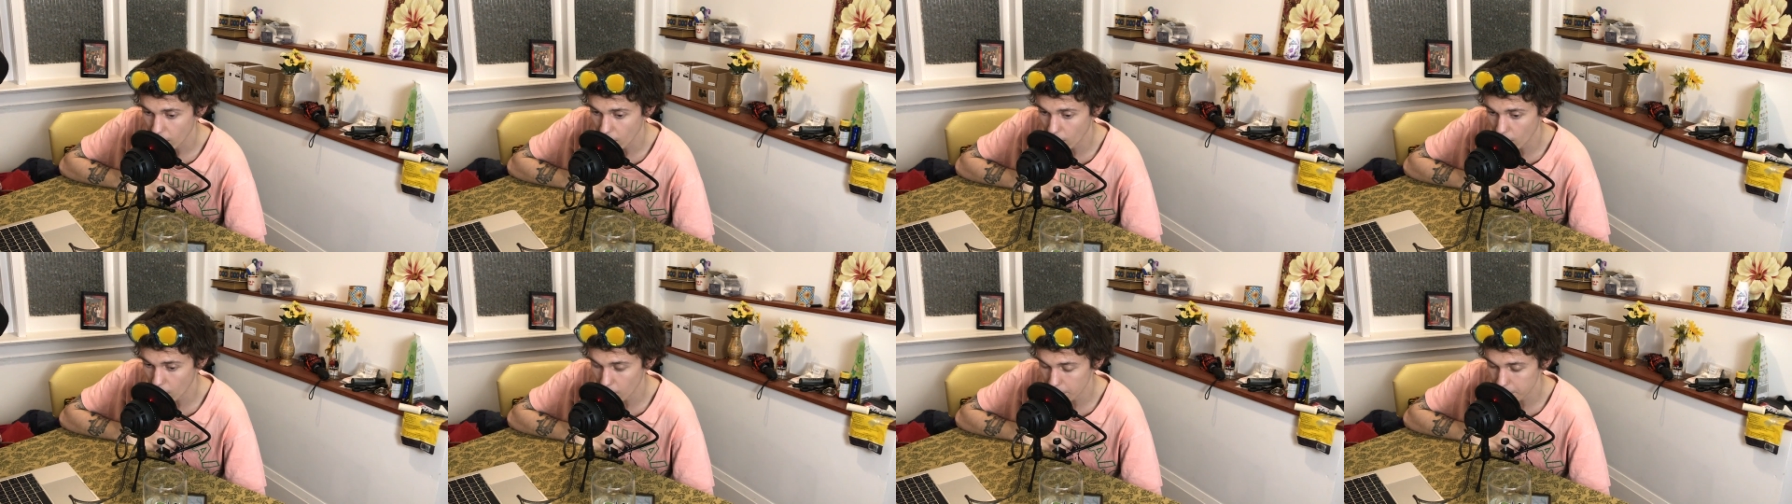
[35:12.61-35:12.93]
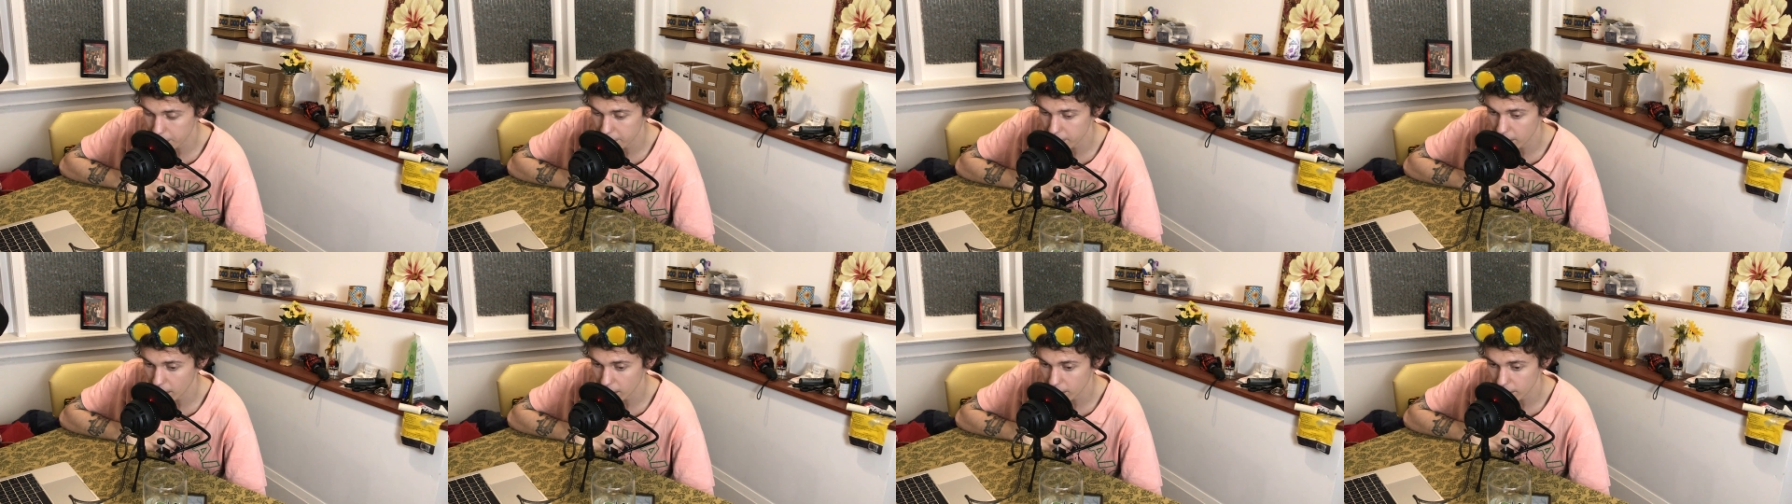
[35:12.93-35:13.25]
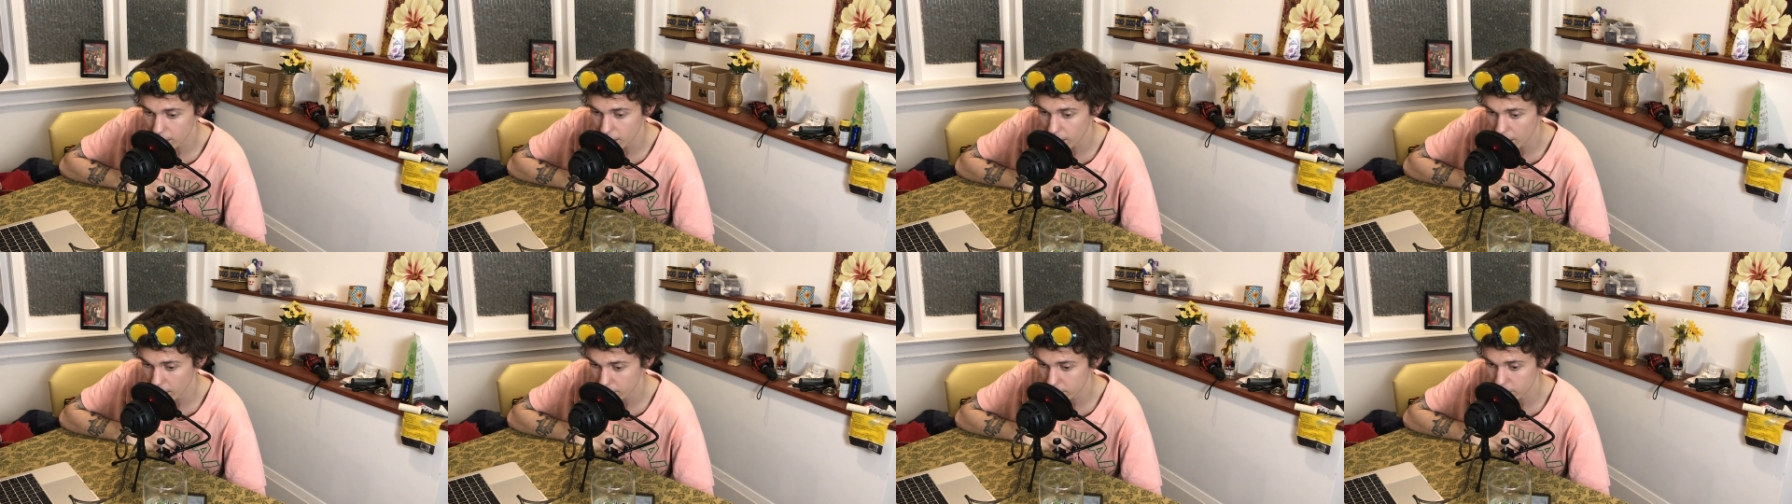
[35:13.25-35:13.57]
open,
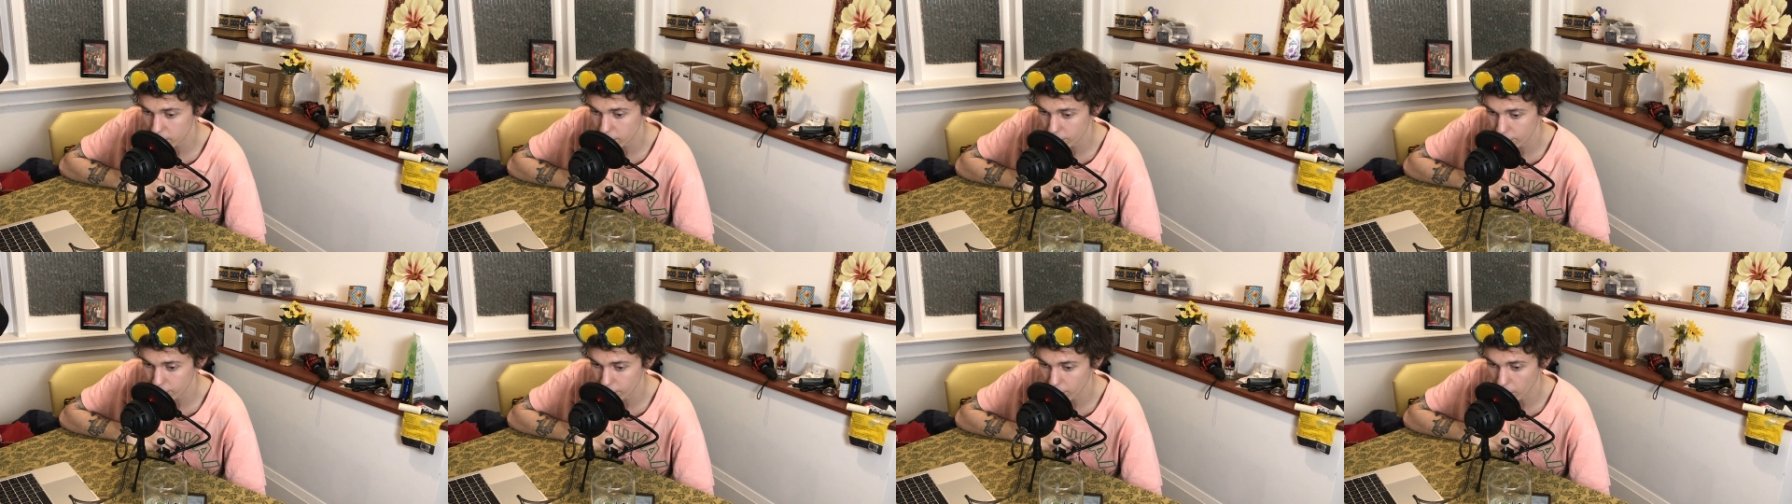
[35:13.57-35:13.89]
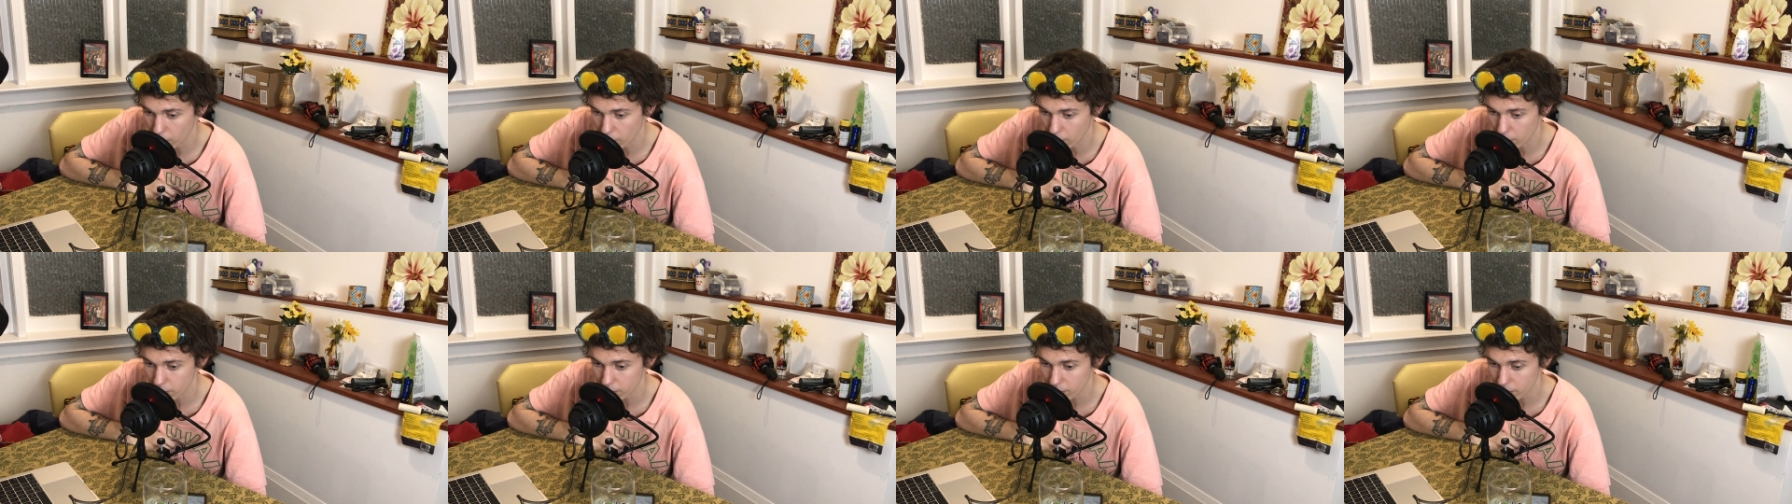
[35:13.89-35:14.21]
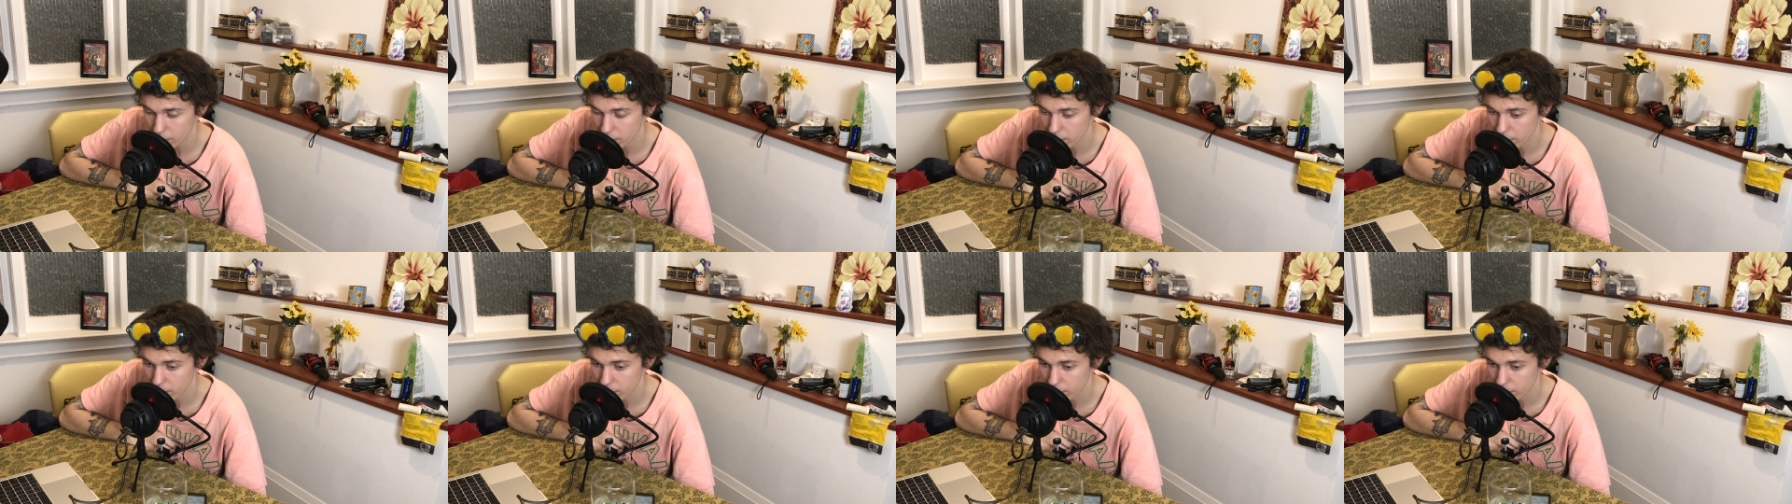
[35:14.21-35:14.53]
unlocked their phone,
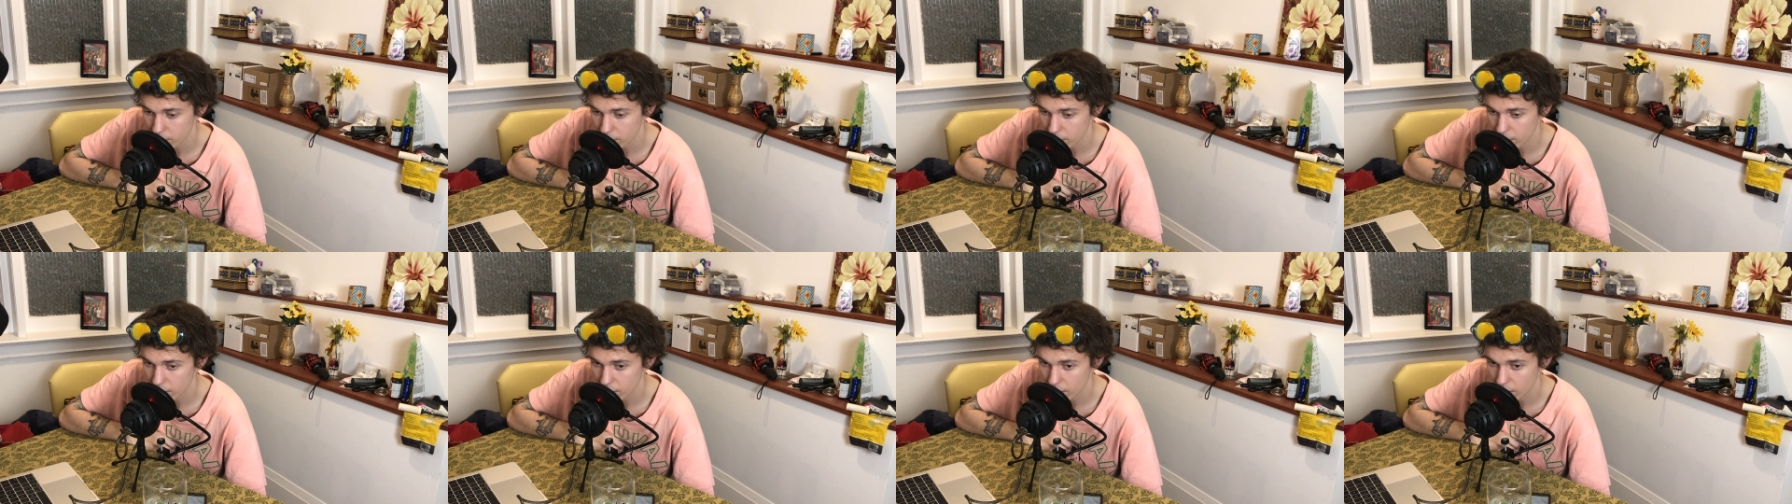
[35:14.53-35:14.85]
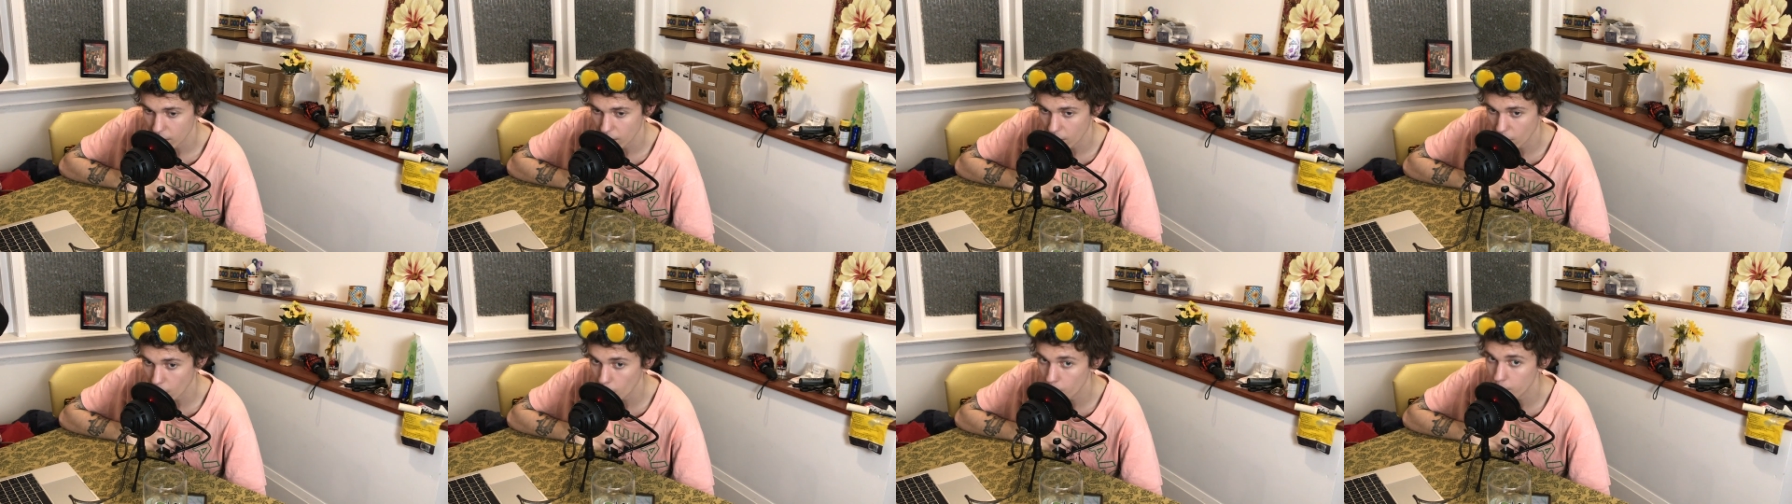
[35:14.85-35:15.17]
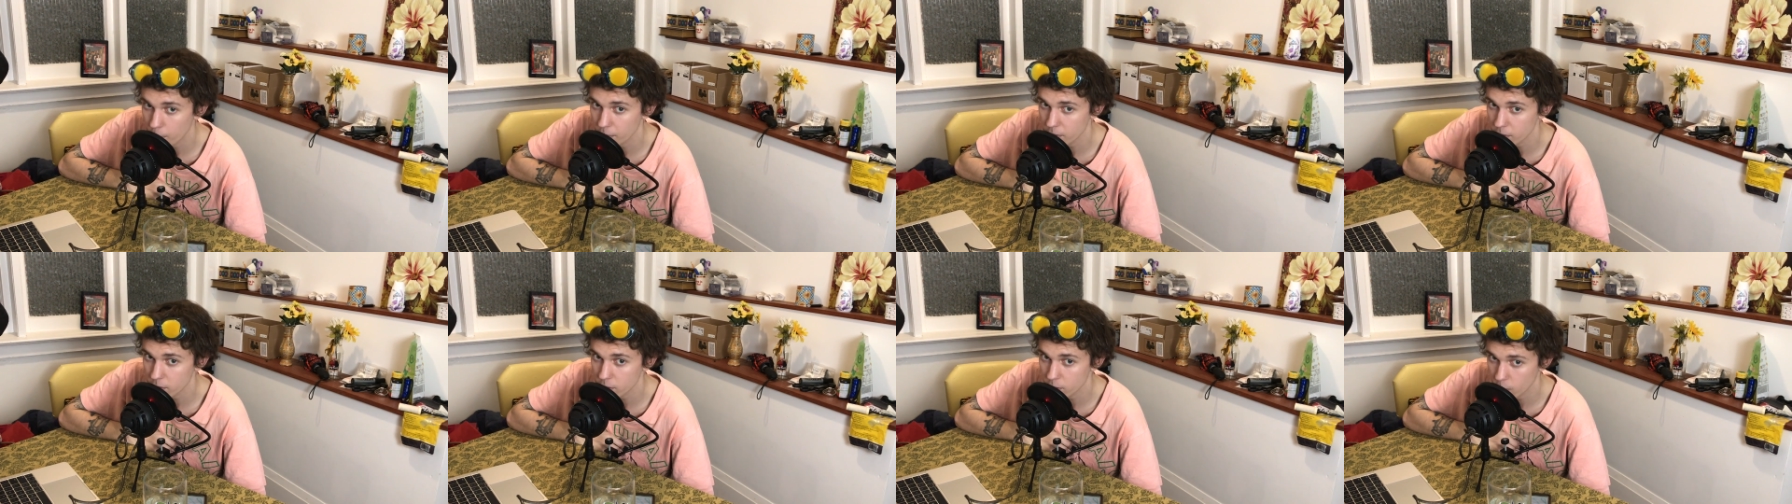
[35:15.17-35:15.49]

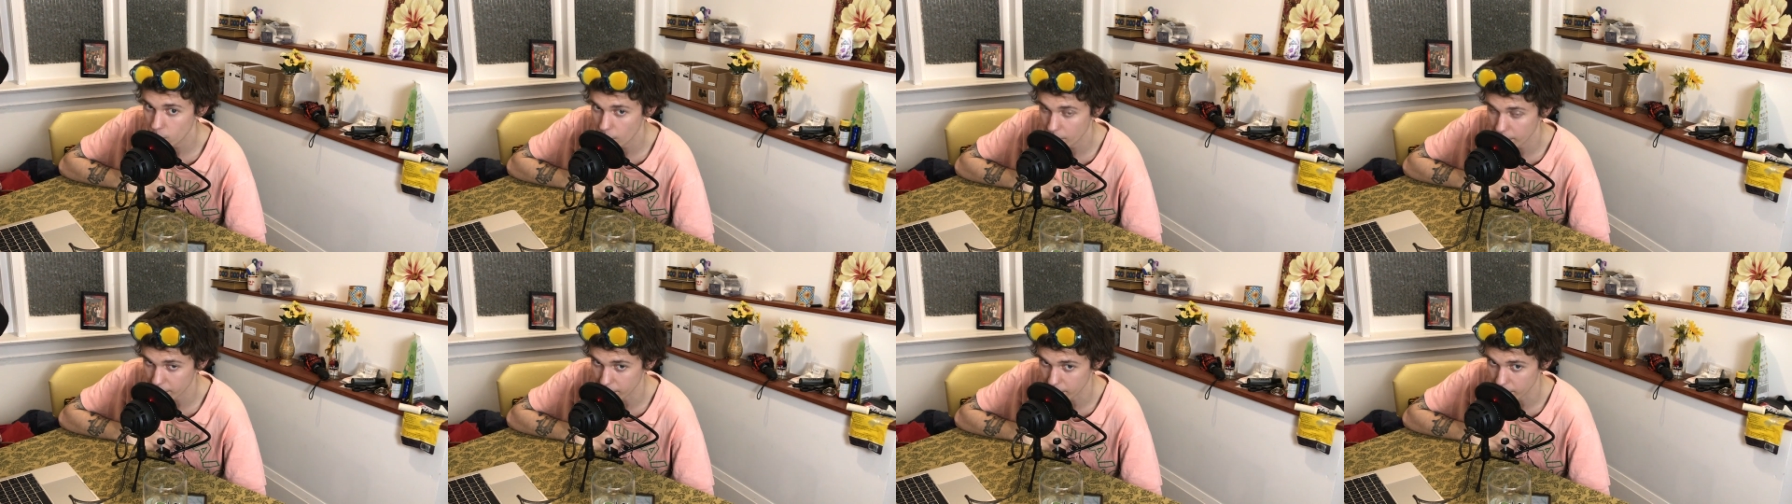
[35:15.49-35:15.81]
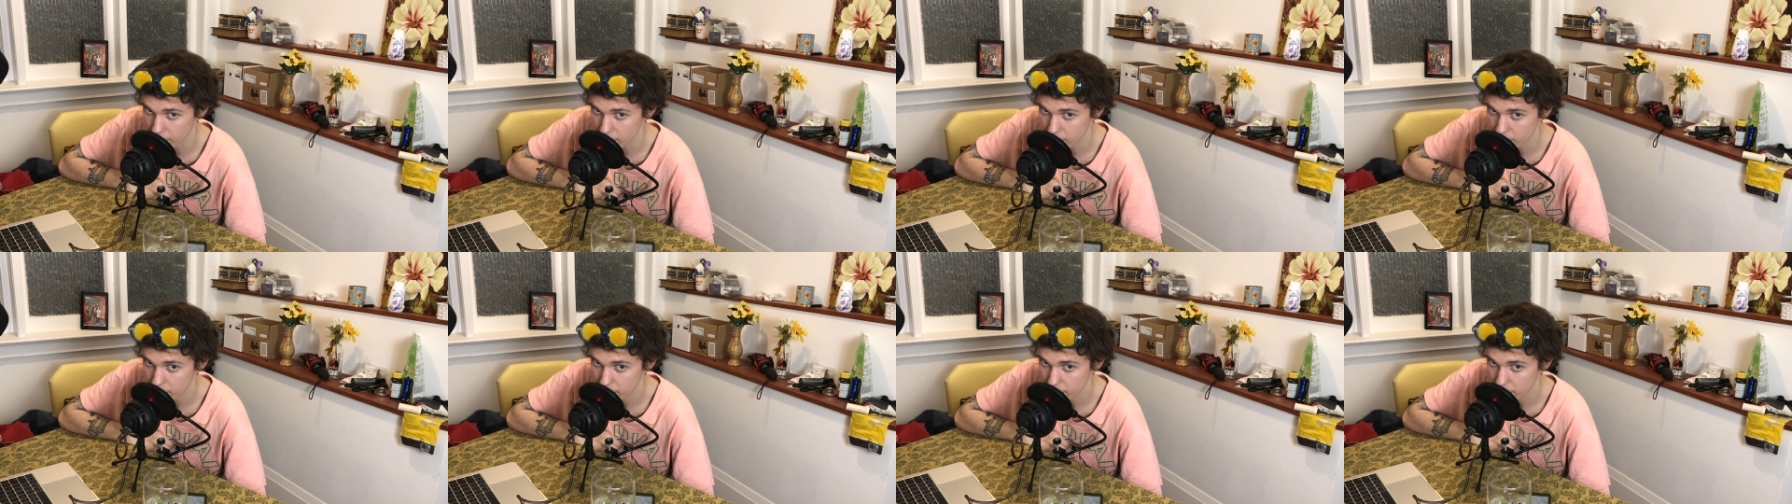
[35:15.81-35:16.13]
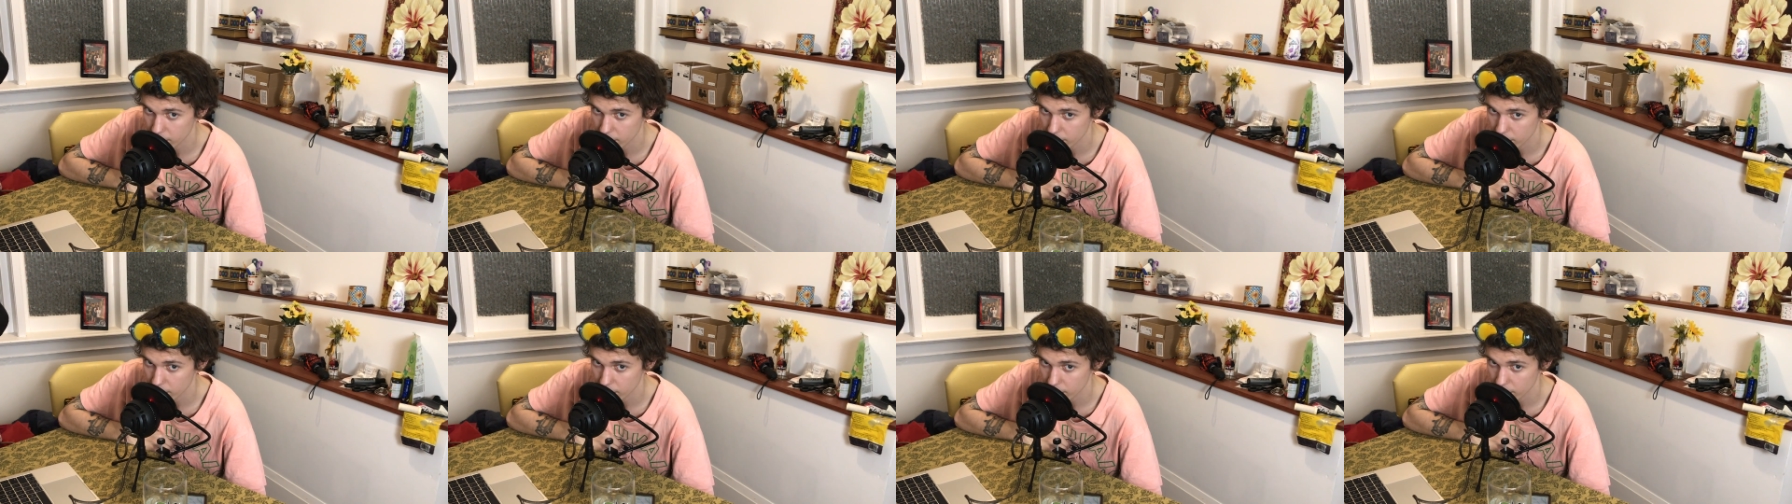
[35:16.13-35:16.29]
opened Twitter,